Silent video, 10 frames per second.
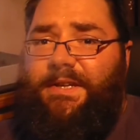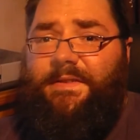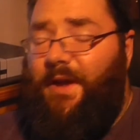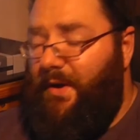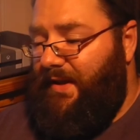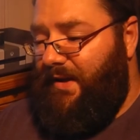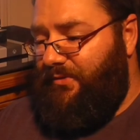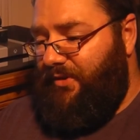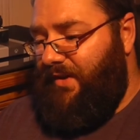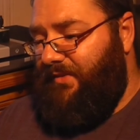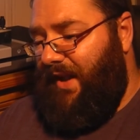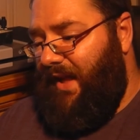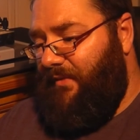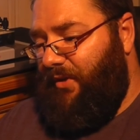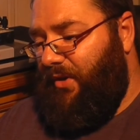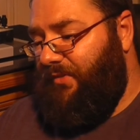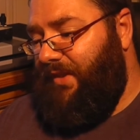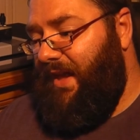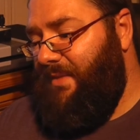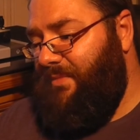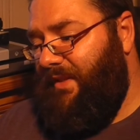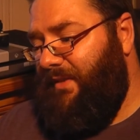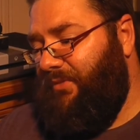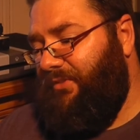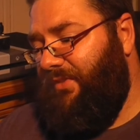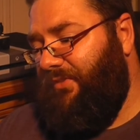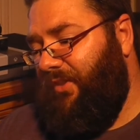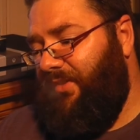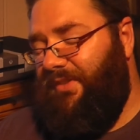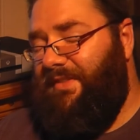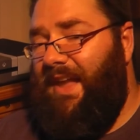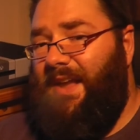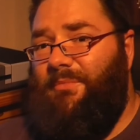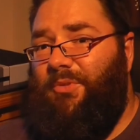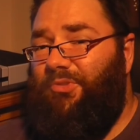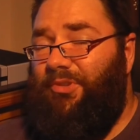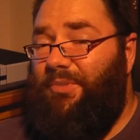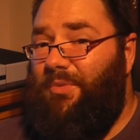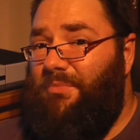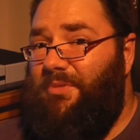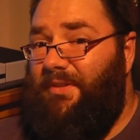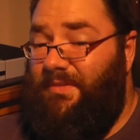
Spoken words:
The only downside is a lack of an RTA, but then if you see the size of the deck, I'm not sure you'd want to put.